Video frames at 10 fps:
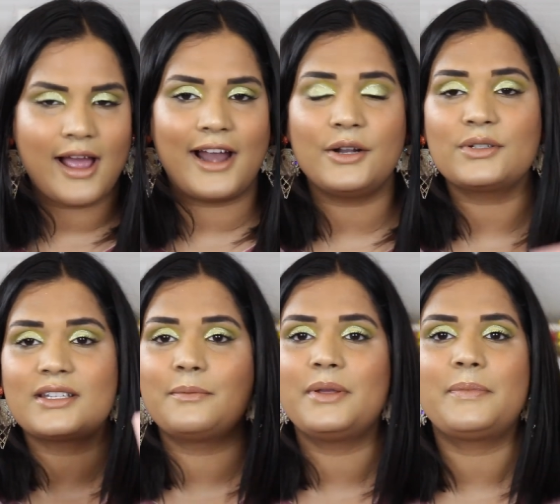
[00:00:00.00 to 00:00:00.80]
I know
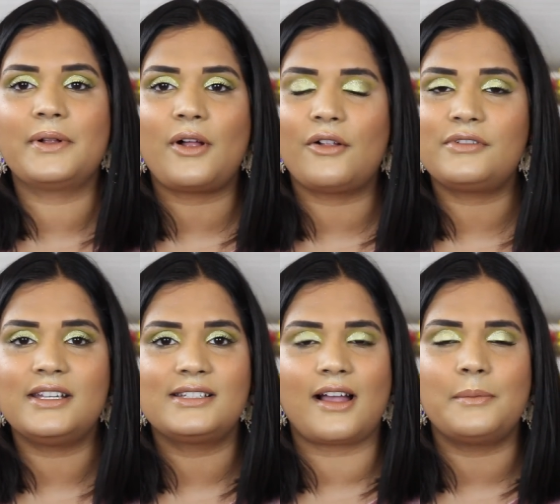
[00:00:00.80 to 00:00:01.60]
some people
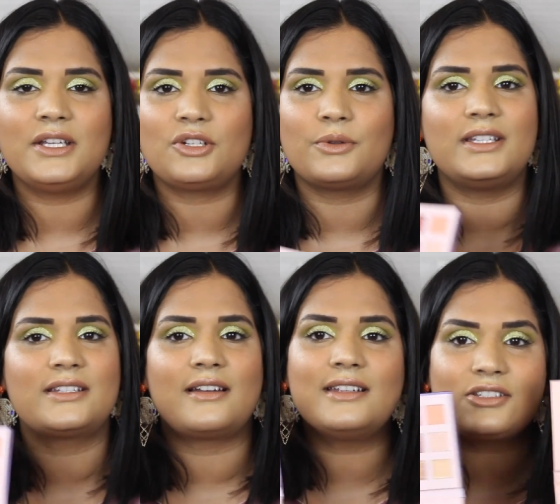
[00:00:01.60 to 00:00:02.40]
already saw me show these
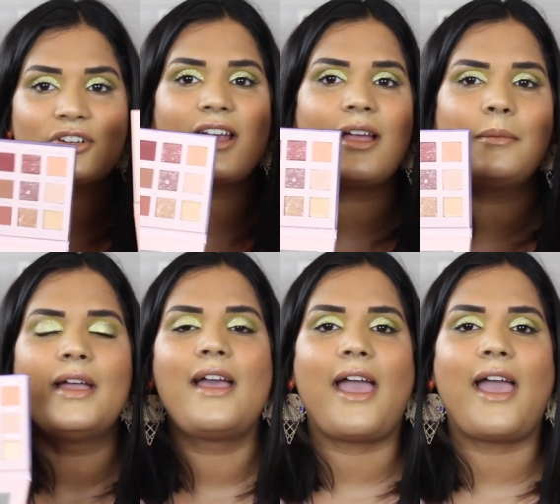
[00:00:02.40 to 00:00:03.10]
on Instagram